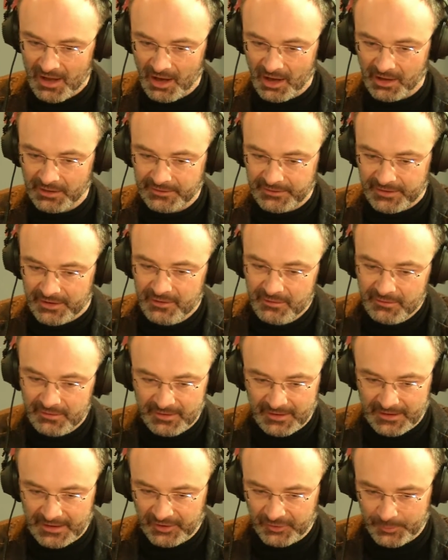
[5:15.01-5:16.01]
are two
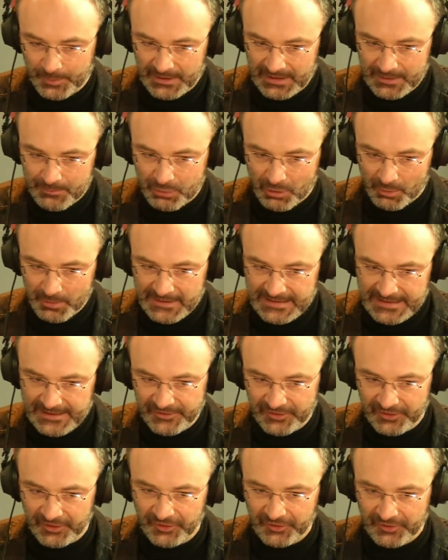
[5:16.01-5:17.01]
things, but it probably
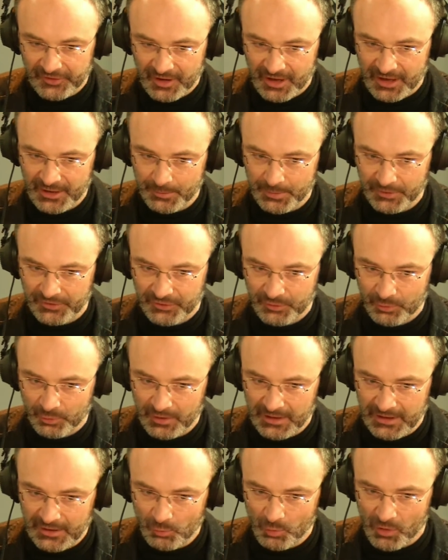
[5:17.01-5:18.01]
needs to decide
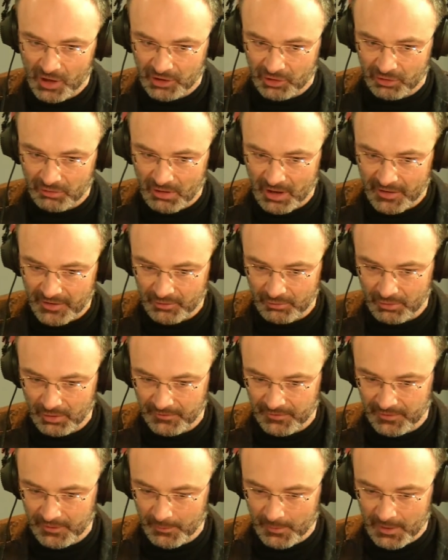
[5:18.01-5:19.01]
between one or other
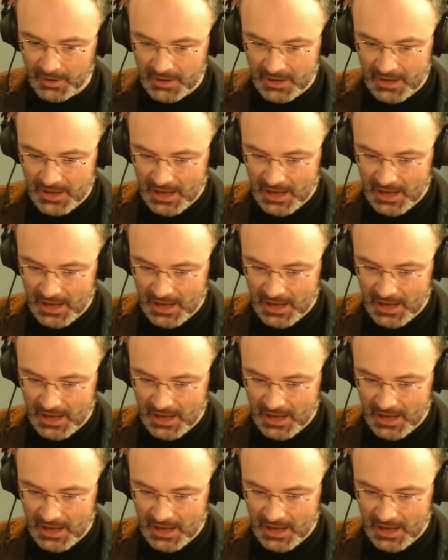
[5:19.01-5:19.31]
of them.